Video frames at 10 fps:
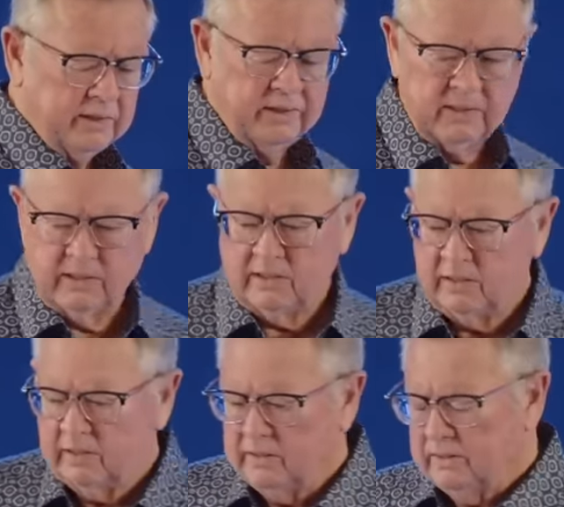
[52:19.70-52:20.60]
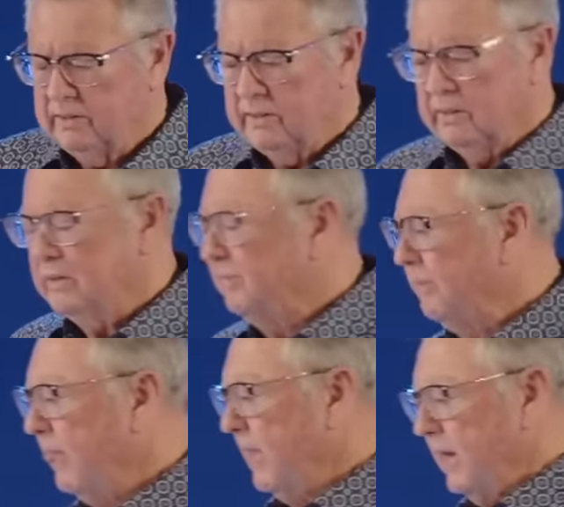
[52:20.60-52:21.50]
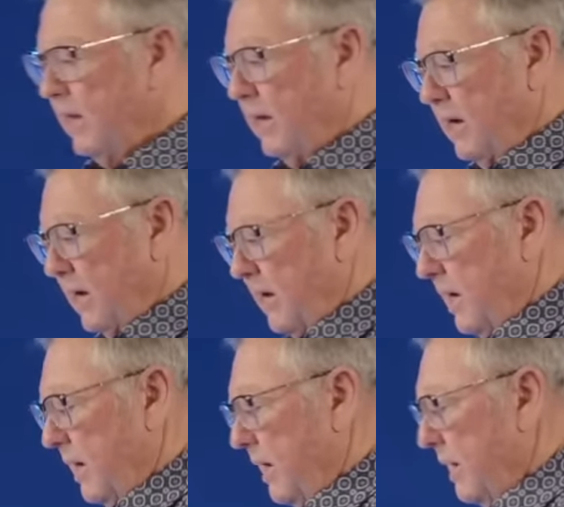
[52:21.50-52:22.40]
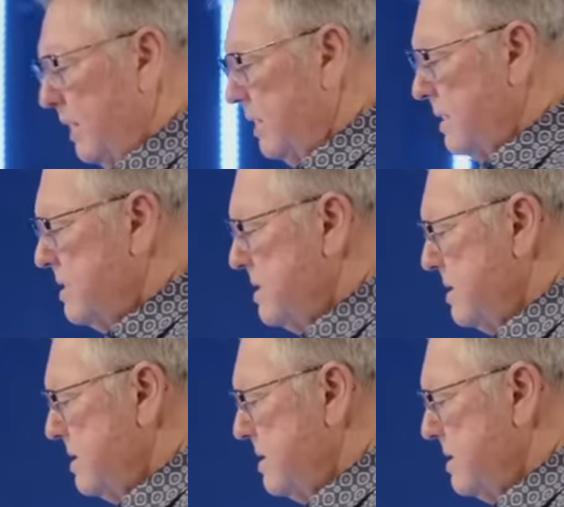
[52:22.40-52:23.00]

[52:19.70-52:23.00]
Nobody speaks.